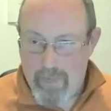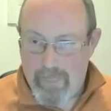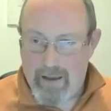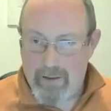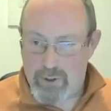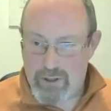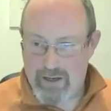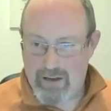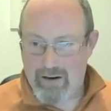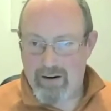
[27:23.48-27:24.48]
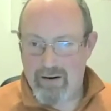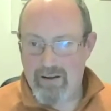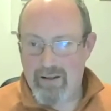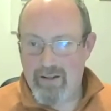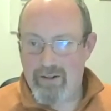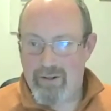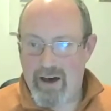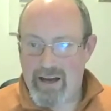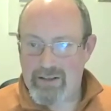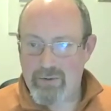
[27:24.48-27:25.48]
in particular
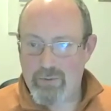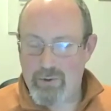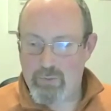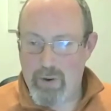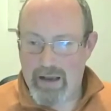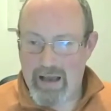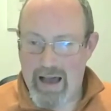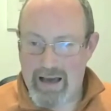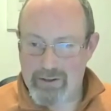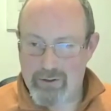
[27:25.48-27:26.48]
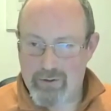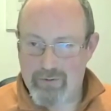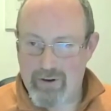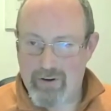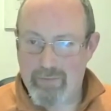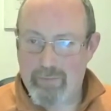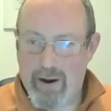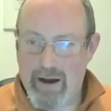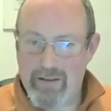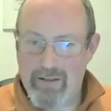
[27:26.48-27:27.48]
that was being handed over
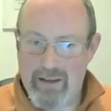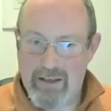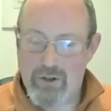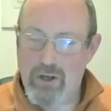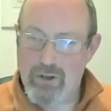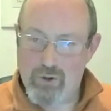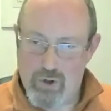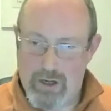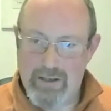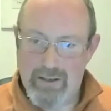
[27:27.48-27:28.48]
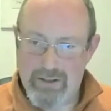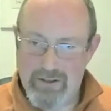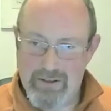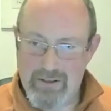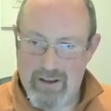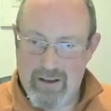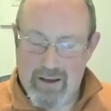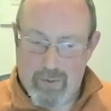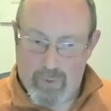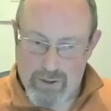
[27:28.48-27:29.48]
by these geniuses,
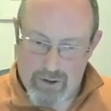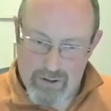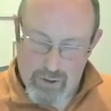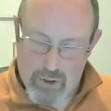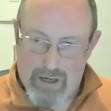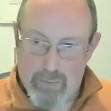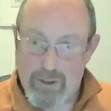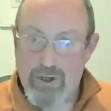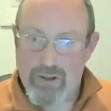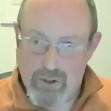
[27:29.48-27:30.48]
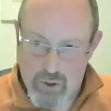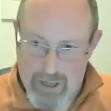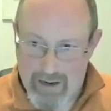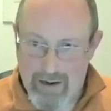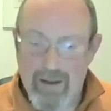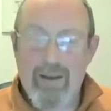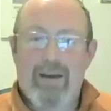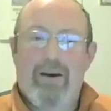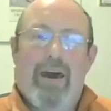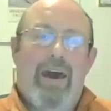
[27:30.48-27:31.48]
which are the genie, which are the jinn.
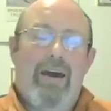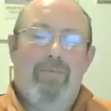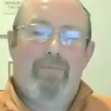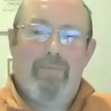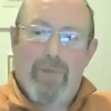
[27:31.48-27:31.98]
That